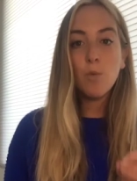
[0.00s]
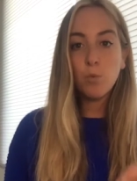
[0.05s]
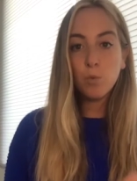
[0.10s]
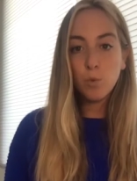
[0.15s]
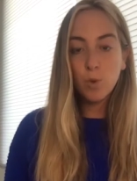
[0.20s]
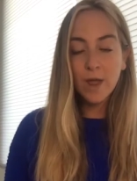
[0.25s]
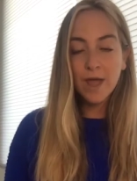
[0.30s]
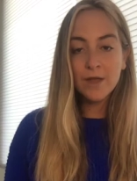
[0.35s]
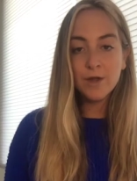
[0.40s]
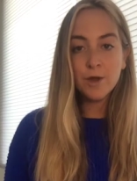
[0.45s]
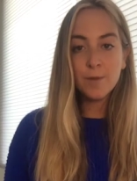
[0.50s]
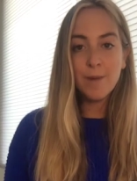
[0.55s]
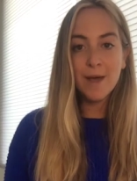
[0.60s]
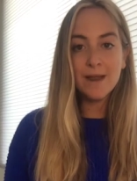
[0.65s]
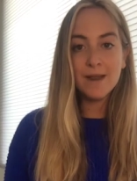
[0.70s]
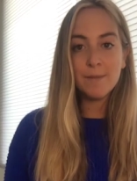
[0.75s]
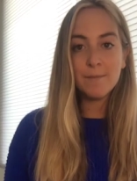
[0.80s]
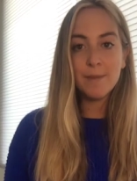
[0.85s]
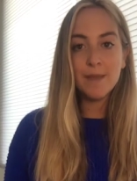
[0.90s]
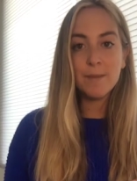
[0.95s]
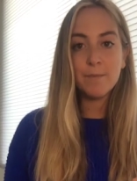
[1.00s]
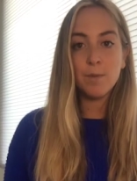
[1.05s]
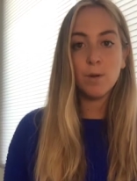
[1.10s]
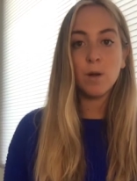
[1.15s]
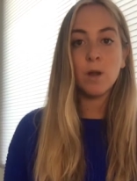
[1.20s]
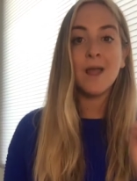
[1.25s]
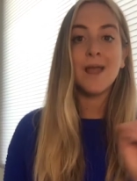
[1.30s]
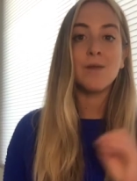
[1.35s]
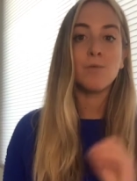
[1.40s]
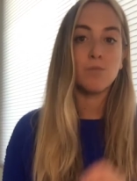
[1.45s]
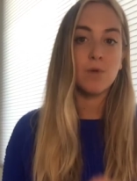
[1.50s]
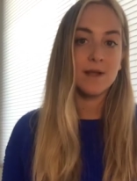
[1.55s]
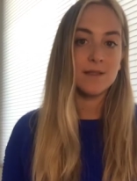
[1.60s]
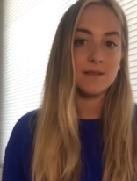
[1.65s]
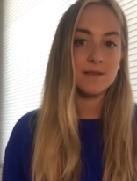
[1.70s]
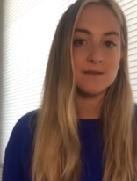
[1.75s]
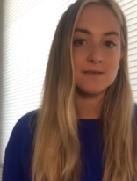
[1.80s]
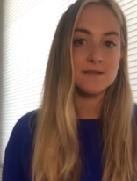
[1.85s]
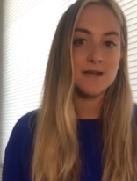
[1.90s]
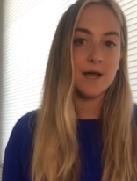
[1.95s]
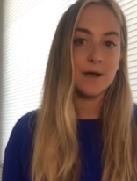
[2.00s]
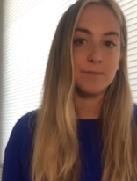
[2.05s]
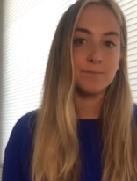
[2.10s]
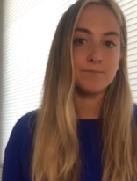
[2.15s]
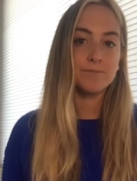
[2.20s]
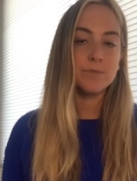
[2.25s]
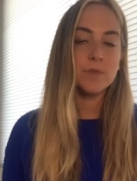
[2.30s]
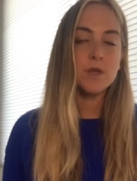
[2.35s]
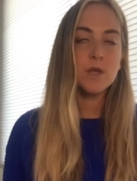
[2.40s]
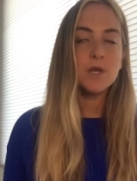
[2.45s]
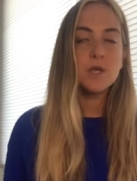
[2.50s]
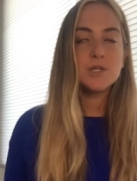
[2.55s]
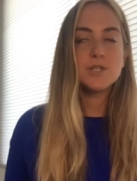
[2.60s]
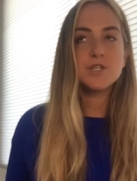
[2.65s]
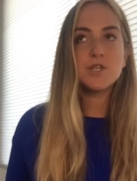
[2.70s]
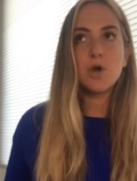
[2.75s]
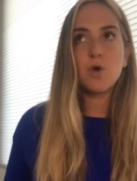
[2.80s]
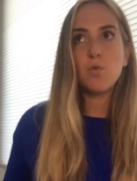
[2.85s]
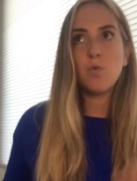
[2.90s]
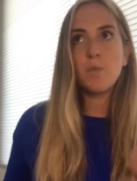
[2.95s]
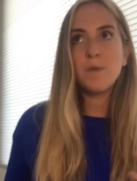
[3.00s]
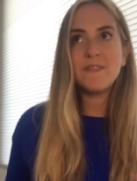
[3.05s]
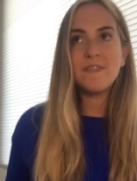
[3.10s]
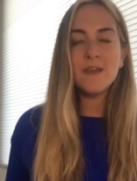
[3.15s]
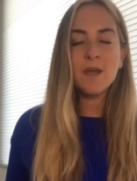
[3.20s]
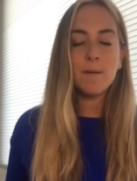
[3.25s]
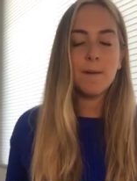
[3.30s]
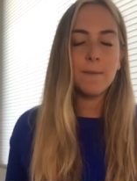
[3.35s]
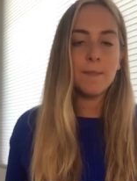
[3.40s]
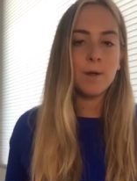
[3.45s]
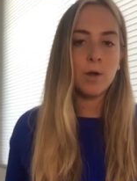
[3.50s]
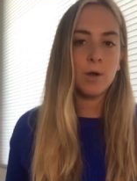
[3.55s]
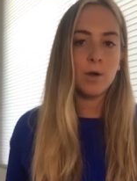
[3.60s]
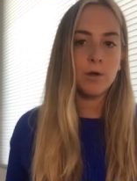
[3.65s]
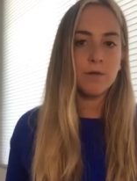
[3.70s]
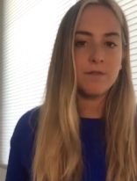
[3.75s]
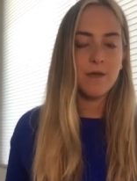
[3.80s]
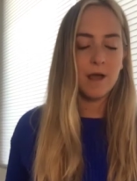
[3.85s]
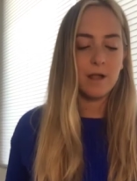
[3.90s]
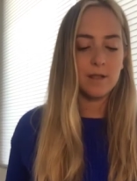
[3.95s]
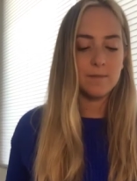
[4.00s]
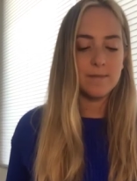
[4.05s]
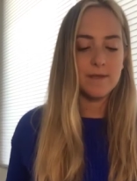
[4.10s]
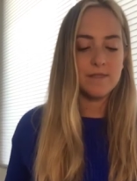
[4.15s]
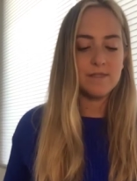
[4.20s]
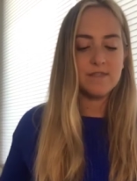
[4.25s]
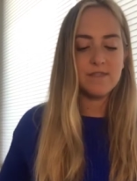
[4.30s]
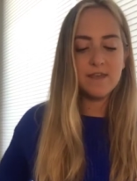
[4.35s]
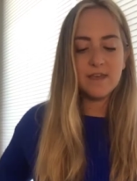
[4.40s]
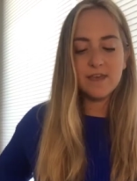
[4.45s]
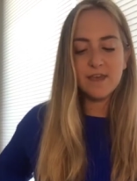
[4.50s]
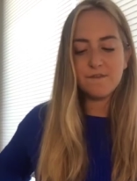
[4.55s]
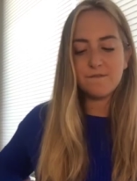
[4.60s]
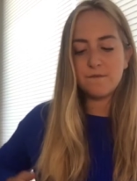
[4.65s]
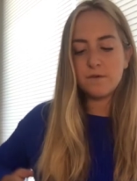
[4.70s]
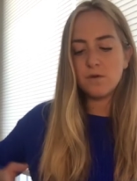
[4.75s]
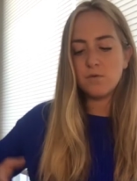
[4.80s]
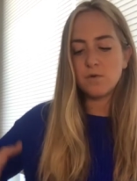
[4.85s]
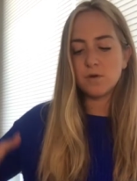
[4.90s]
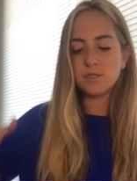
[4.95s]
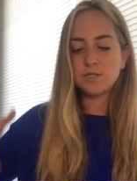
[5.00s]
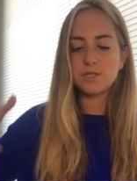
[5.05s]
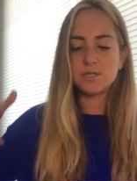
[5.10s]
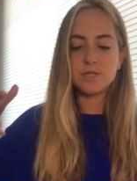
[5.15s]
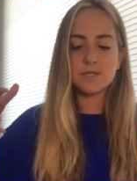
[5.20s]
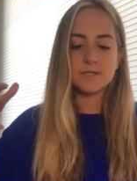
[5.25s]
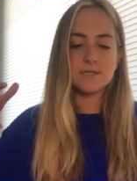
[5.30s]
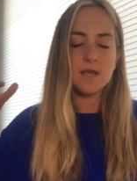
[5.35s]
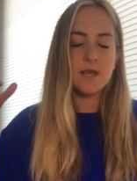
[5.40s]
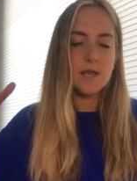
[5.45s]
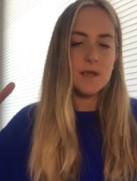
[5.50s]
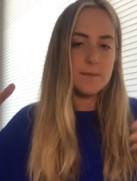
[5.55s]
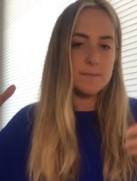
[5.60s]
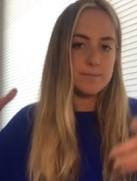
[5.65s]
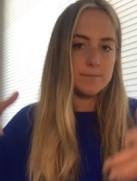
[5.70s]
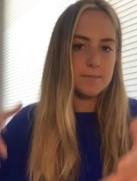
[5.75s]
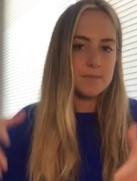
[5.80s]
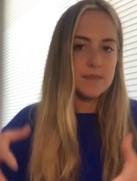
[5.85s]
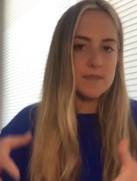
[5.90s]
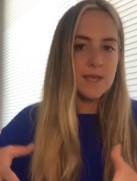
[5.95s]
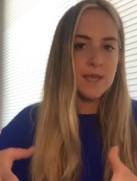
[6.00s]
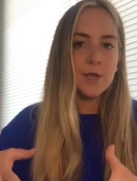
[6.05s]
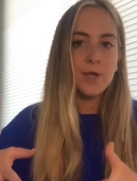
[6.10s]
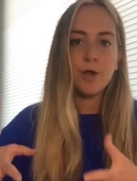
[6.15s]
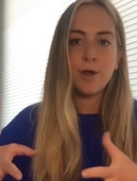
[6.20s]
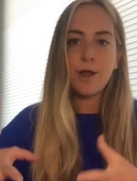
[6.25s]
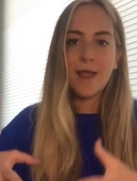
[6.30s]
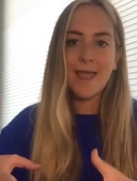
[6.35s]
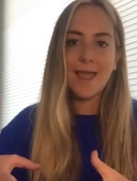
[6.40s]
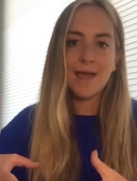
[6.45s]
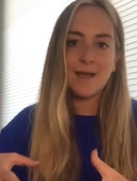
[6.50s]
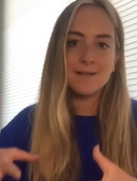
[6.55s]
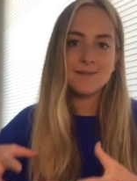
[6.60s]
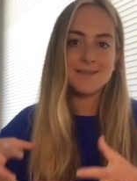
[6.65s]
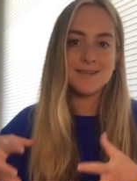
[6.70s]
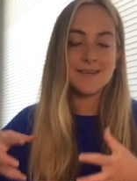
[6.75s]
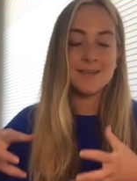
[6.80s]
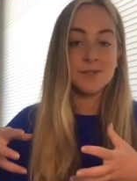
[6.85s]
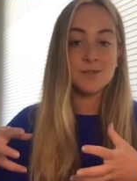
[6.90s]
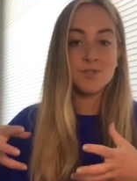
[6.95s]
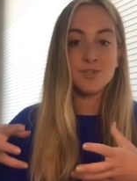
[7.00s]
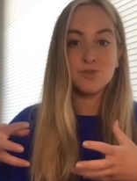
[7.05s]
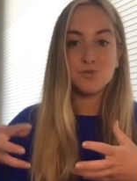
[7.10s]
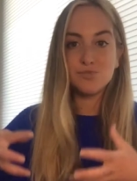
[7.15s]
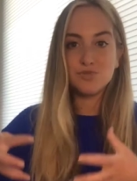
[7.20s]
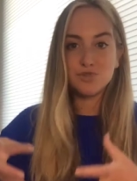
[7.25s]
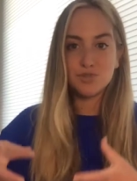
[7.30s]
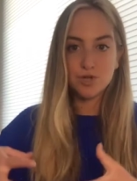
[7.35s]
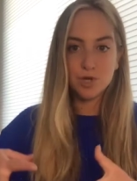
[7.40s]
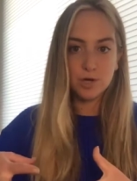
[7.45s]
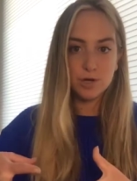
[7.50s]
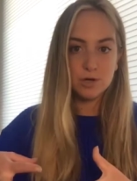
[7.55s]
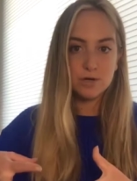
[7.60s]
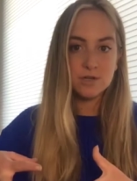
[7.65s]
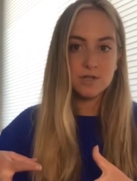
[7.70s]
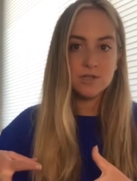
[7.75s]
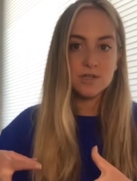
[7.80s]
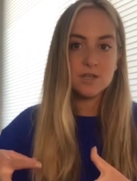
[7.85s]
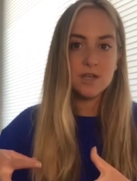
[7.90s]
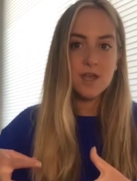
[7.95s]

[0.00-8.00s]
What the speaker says: get your pen and paper and write these down. So when we think about the earth element, think if you were to just dig your hands into dirt.